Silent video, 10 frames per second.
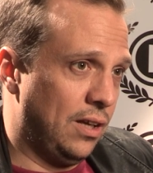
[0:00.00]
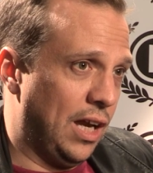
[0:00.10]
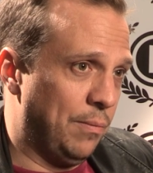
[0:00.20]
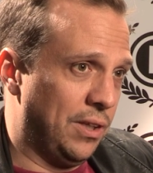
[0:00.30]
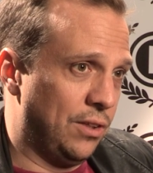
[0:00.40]
I
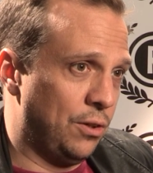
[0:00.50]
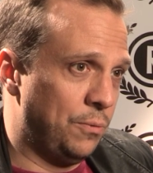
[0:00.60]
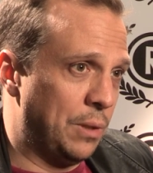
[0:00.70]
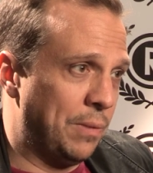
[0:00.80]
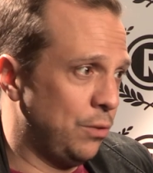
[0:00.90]
mean, and
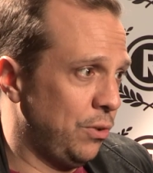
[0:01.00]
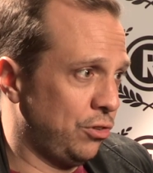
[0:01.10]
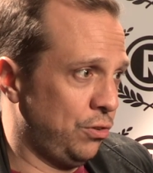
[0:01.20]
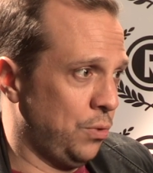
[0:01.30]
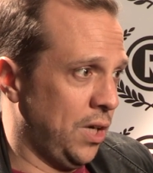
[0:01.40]
the main
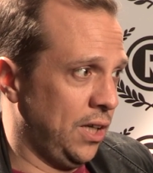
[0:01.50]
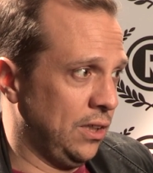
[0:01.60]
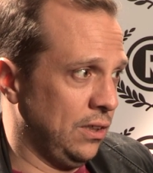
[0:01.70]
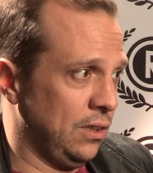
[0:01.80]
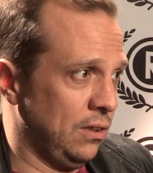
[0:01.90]
reason
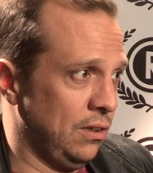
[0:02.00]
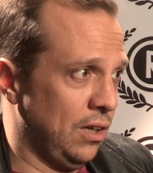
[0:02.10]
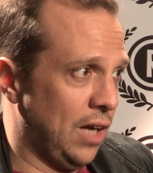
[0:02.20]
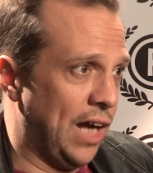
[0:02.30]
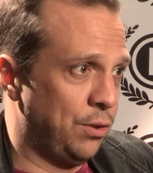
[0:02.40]
why
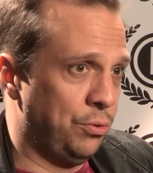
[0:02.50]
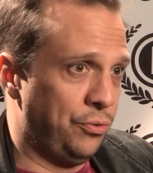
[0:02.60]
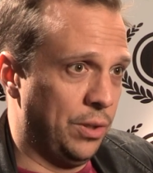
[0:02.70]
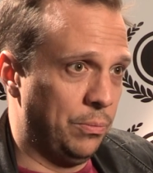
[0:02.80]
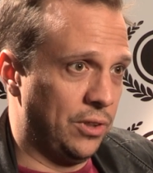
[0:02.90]
I do
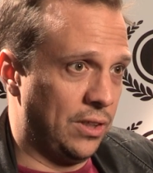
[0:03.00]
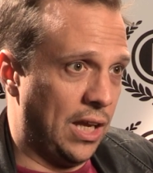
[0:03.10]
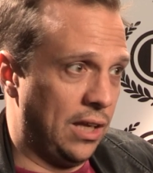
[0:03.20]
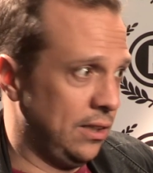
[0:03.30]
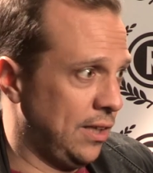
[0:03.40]
films, and
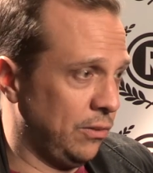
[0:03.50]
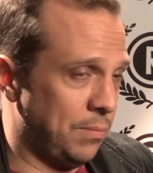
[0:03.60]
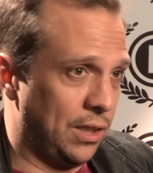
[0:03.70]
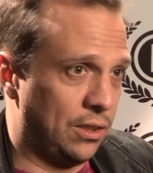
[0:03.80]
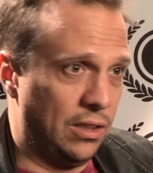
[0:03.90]
I guess
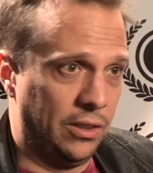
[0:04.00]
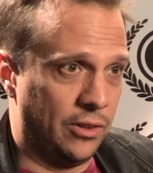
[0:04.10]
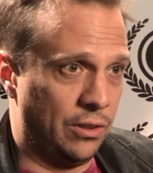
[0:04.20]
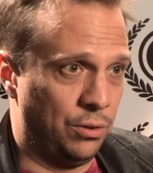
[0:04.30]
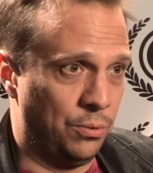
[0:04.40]
my colleagues
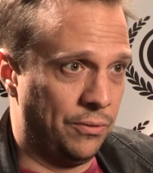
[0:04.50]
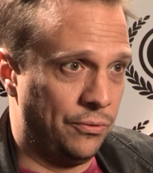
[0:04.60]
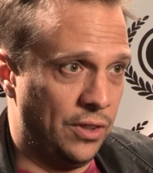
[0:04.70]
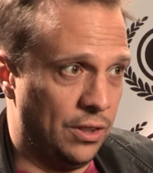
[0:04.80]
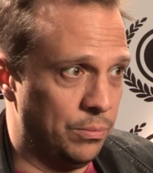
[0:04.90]
are doing
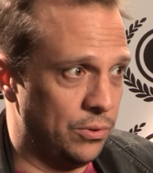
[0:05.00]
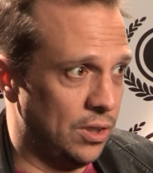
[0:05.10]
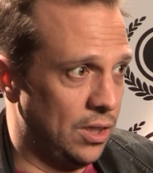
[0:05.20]
films,